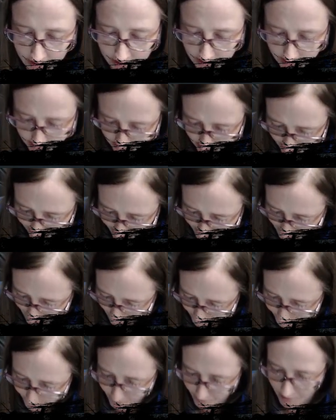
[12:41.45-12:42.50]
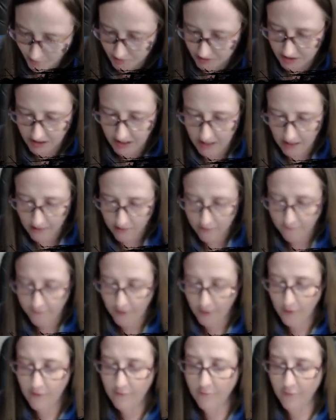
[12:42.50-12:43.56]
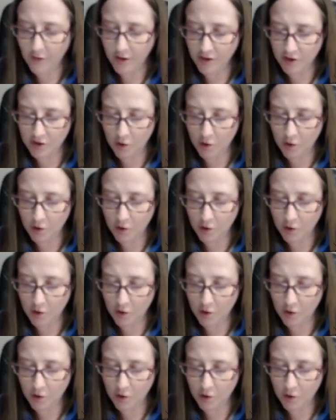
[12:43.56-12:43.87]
So let me go through those again. The very first